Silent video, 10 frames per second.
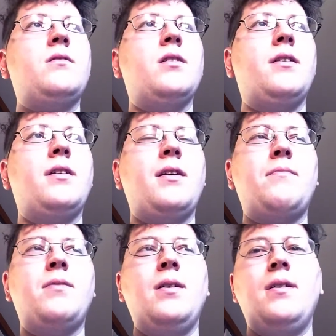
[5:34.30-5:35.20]
I think
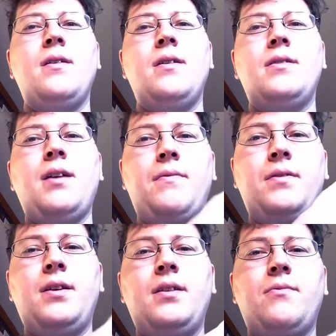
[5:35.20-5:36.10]
I'm
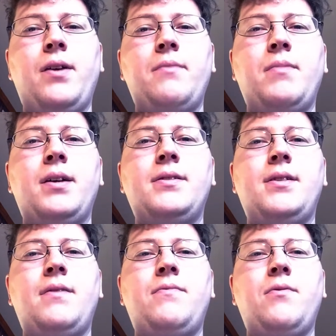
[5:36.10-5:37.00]
definitely in the right
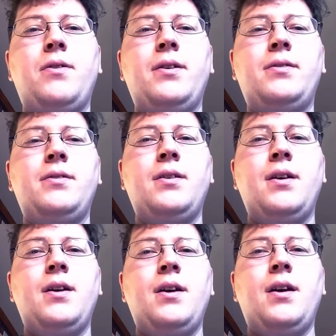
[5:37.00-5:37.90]
mindset for it,
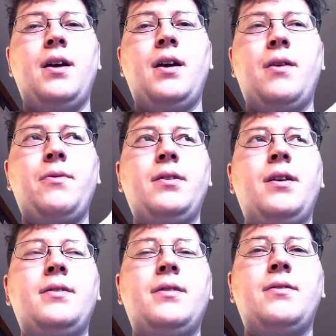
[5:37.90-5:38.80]
and I
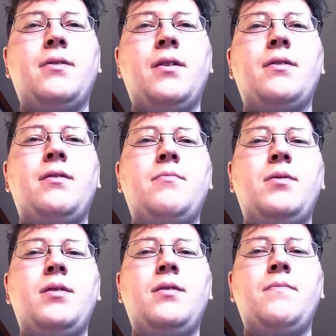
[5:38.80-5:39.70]
realize that there are going to
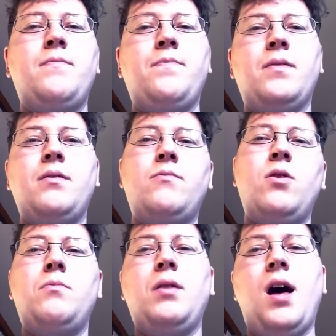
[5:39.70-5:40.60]
be
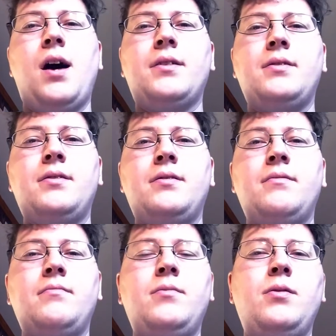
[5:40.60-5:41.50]

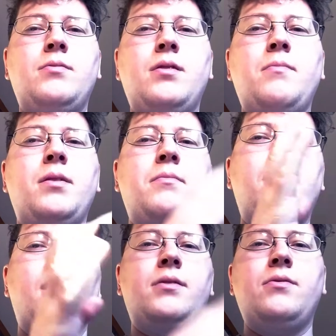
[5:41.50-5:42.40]
roadblocks, you know, stumbling
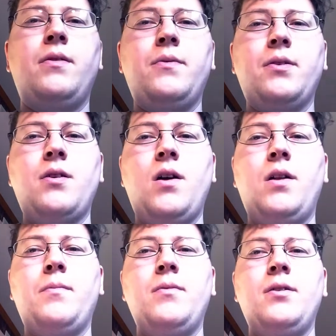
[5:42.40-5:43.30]
blocks, whatever you want to
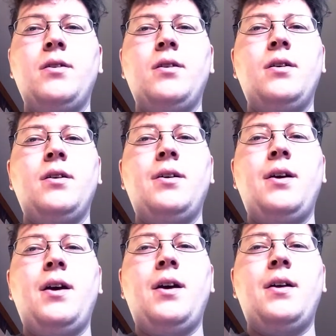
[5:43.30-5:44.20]
call them,
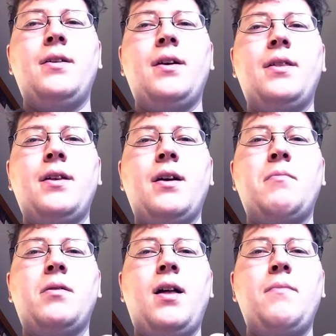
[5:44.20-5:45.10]
and I think
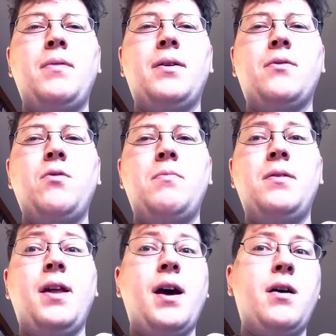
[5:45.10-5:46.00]
I'm a lot better
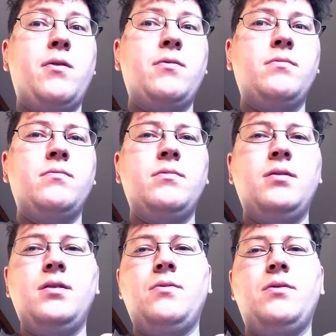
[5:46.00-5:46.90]
equipped now
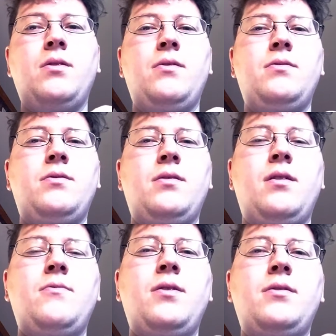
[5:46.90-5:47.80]
to deal with those
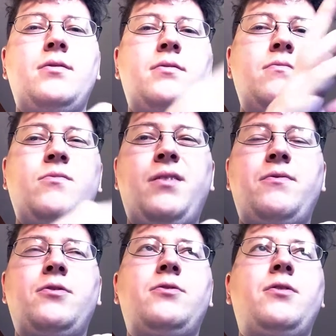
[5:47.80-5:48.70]
than I was when I
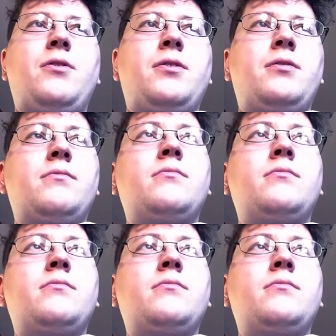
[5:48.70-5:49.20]
first started.